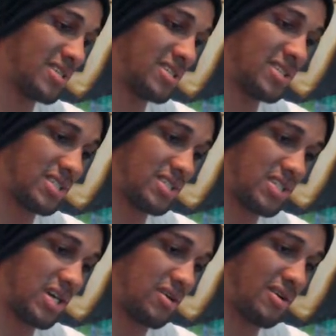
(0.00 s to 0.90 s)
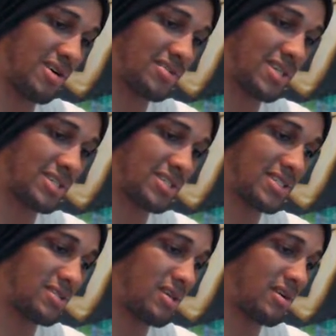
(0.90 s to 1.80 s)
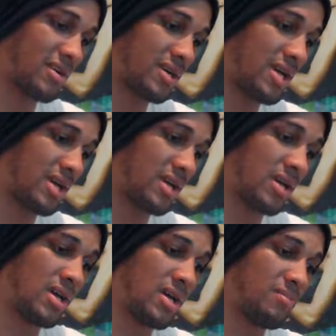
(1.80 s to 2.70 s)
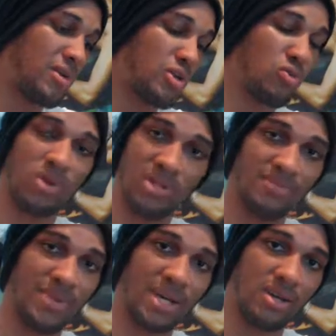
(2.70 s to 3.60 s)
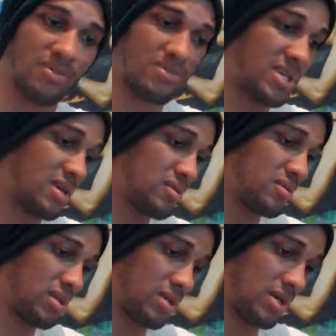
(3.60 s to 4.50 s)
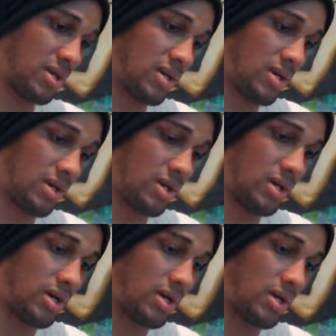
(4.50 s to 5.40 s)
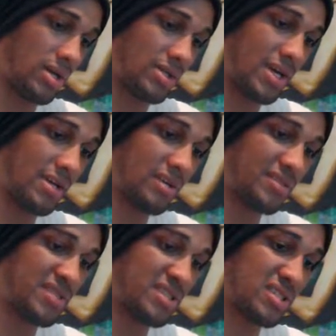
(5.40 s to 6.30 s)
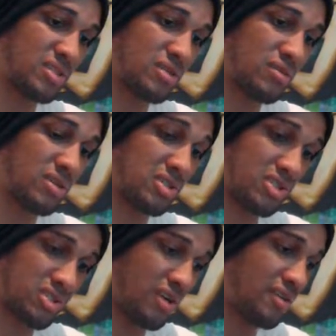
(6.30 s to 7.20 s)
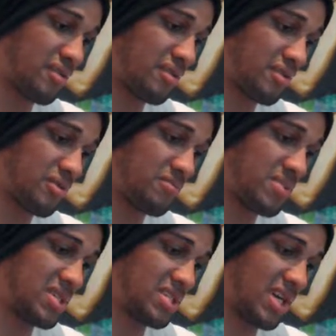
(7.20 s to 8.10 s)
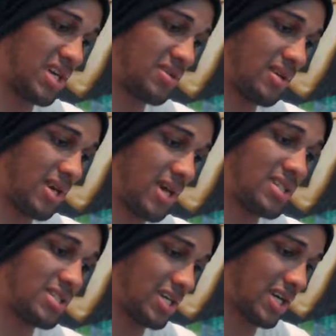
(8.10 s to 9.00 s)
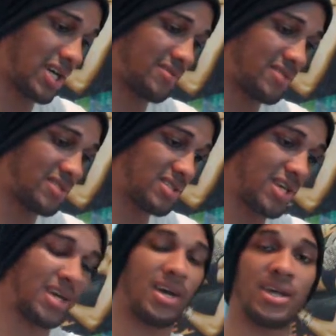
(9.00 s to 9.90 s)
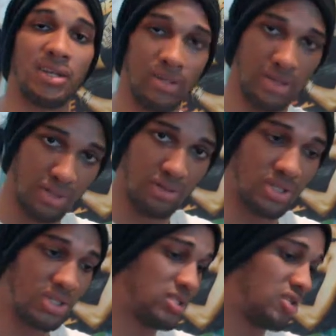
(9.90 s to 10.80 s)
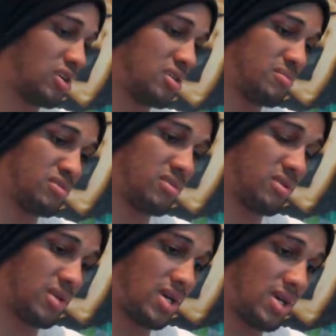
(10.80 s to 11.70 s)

a chair around Sexy Star her neck, but Willie Mack comes out and then delivers a stunner to PJ and Jack Evans, and including Johnny Mundo.